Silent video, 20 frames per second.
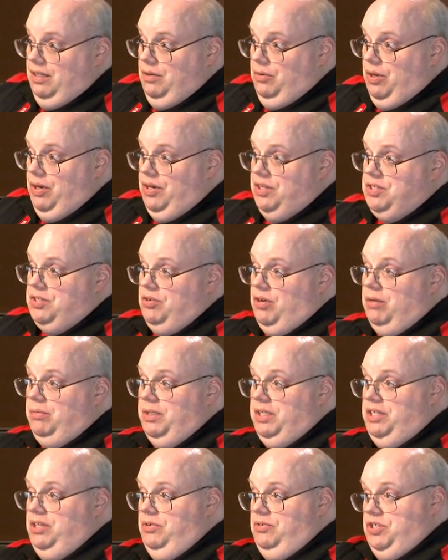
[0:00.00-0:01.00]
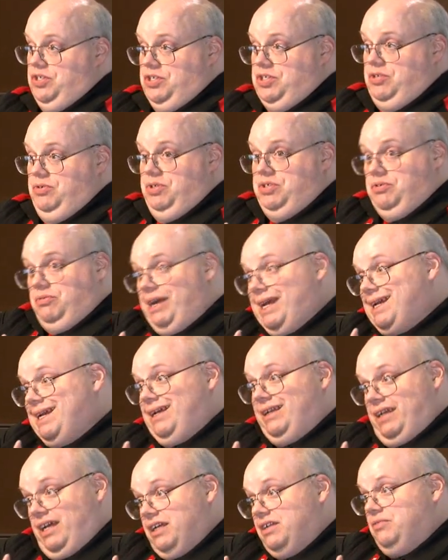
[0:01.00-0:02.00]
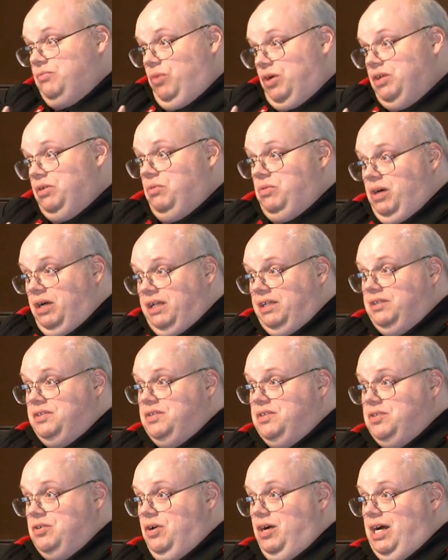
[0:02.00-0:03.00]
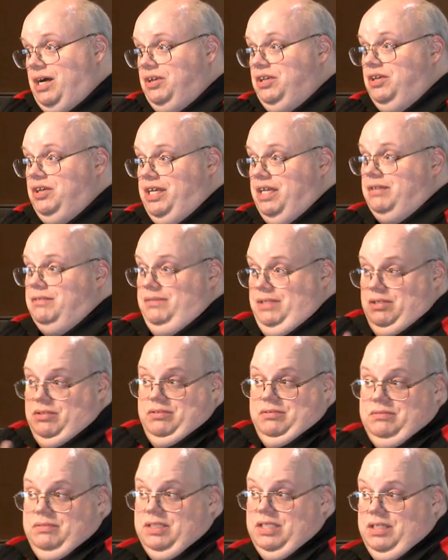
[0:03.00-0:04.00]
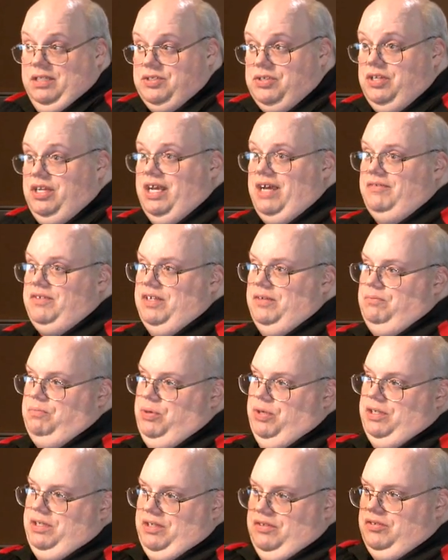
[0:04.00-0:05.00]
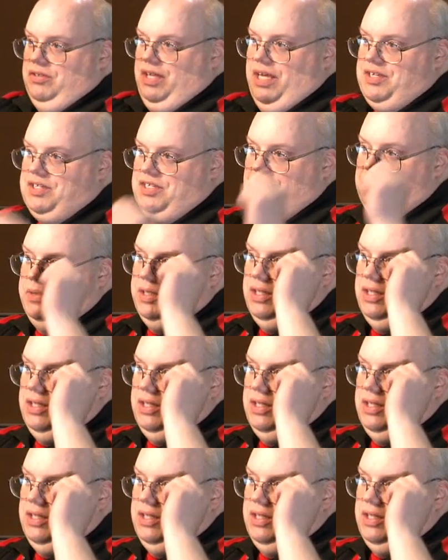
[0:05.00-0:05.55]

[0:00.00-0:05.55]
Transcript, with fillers: Whereas normally you just do a direct connect one-to-one. -one. So how do you get you know, so you have to put another class in the